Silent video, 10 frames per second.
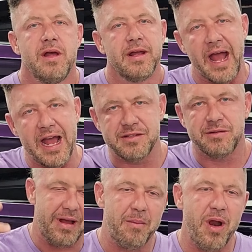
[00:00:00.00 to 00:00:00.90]
Guys,
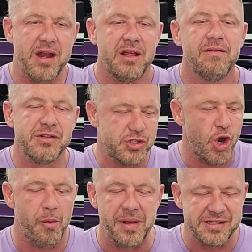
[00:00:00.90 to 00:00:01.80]
I'm Randy. This is
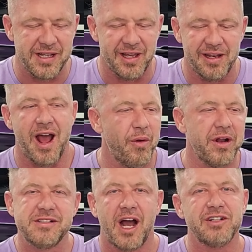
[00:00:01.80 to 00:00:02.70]
Show Me Tint. I want
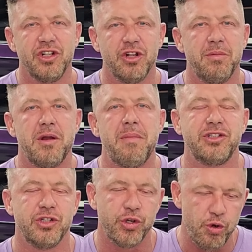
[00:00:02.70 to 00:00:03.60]
to talk to you a little bit
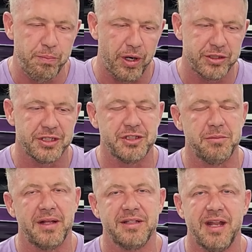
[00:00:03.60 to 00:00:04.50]
about your new purchase you
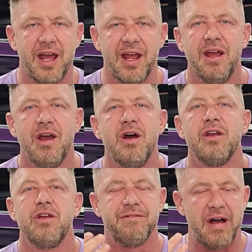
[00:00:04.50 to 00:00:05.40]
made today,
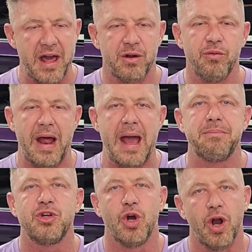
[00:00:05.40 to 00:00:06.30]
your vinyl
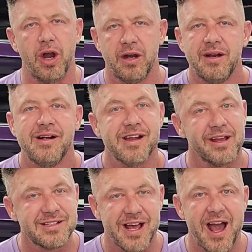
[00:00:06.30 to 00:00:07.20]
wrapped car. Are you
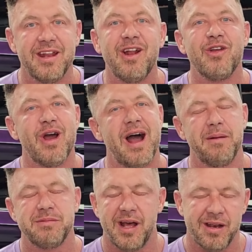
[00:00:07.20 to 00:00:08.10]
excited? Are you
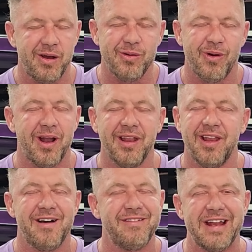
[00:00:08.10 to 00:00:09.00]
hyped? I know you are. I
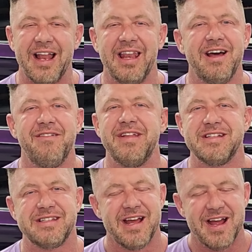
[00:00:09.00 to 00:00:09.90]
love it. I love
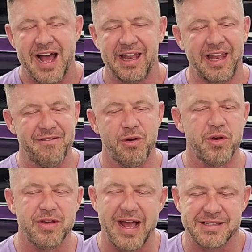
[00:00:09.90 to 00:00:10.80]
this. I love it when
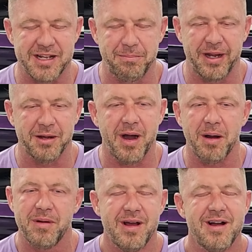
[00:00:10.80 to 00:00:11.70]
you guys get to pick them
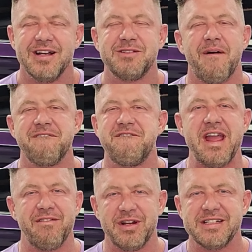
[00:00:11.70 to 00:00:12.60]
up. It's my
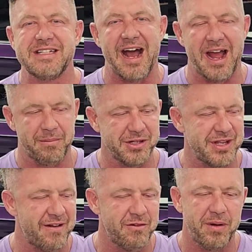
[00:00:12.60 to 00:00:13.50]
favorite time because
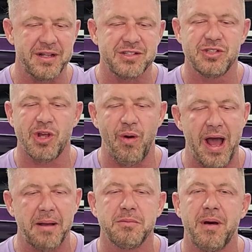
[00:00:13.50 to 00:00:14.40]
everybody's so
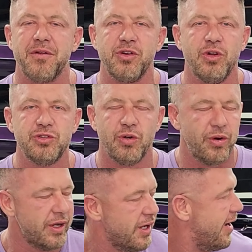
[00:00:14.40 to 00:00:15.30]
hyped about their new
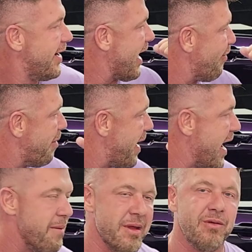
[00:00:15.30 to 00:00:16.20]
toy. Got one
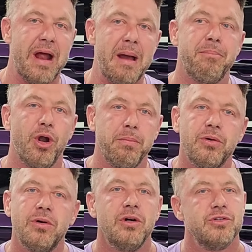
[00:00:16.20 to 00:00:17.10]
behind me, wrapped
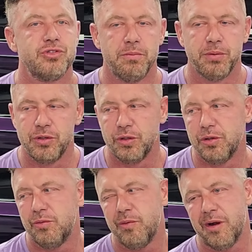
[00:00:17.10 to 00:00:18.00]
purple, super
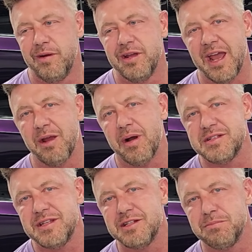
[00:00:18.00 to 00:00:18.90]
cool. One over here you can't quite
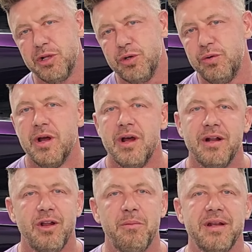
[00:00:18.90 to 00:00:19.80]
see, it's blue.
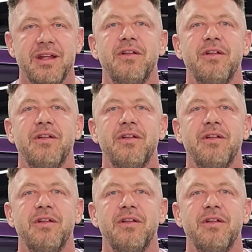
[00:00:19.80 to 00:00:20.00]
No big deal.